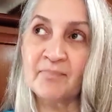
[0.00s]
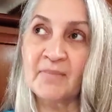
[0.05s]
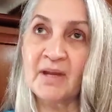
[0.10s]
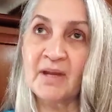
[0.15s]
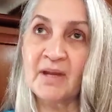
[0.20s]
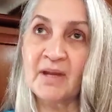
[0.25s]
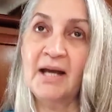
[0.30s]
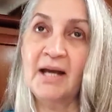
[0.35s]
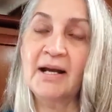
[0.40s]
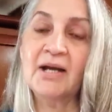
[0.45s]

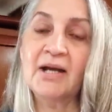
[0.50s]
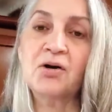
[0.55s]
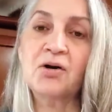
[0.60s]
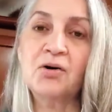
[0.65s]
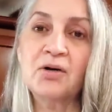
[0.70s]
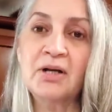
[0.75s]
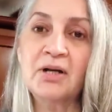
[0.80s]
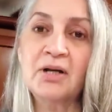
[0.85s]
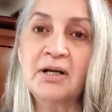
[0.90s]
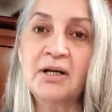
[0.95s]
And I
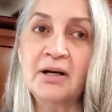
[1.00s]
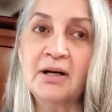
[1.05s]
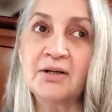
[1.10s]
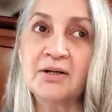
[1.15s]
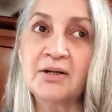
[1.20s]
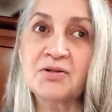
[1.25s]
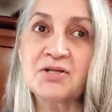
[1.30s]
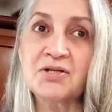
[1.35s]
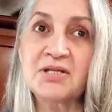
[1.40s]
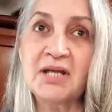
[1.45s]
couldn't
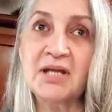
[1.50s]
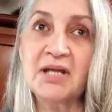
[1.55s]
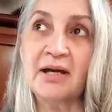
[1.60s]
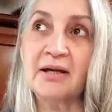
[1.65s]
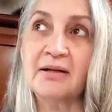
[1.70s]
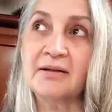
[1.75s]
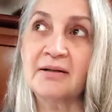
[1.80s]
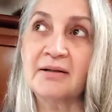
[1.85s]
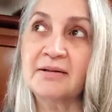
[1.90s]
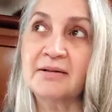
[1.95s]

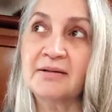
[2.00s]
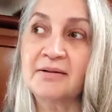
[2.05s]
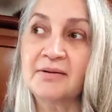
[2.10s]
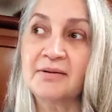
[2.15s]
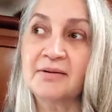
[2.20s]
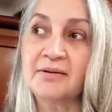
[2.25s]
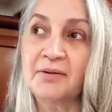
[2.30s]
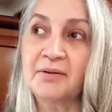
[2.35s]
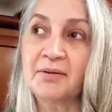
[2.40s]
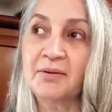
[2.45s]
understand
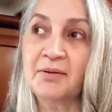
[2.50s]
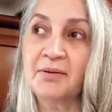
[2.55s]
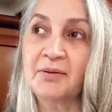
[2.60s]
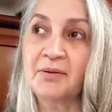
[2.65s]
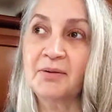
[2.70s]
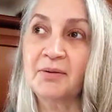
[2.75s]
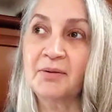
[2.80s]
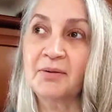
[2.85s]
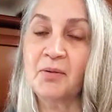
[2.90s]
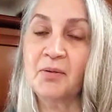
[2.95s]

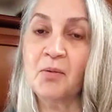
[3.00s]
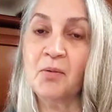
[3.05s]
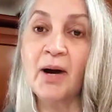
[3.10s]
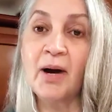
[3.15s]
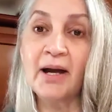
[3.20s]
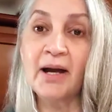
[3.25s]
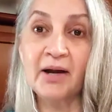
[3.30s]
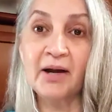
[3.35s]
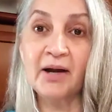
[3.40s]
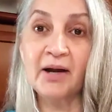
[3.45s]

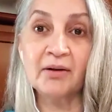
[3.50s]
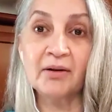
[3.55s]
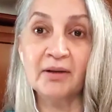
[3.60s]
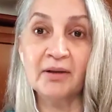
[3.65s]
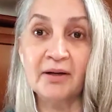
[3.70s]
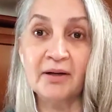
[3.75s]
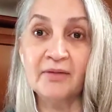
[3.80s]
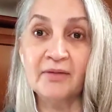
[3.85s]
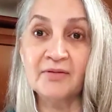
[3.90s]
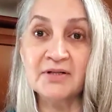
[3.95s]
why Aaron
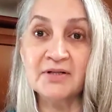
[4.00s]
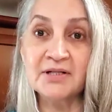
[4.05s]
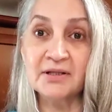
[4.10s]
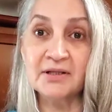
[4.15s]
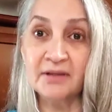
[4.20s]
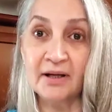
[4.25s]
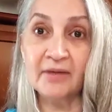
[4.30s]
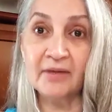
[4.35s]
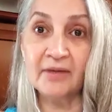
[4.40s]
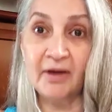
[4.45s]
lived
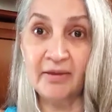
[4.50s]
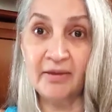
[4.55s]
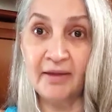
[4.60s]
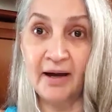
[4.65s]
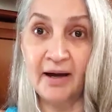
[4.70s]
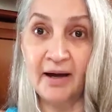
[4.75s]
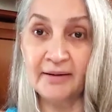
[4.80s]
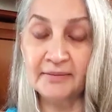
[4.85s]
until I read that.